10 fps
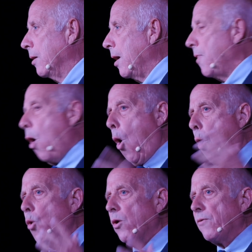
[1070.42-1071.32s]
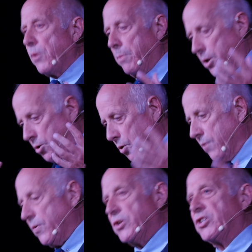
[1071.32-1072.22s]
All of them at
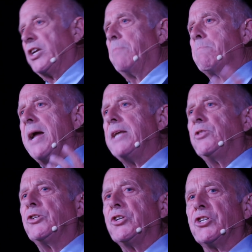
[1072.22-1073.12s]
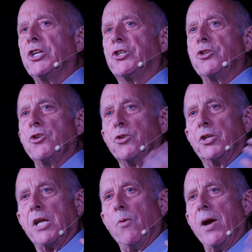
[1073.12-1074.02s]
university made the decision not
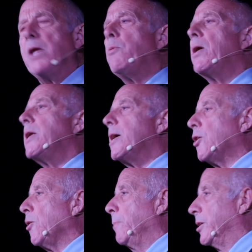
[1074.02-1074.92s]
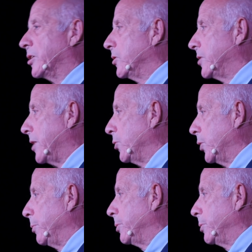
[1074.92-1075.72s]
to go anywhere near commerce because they thought it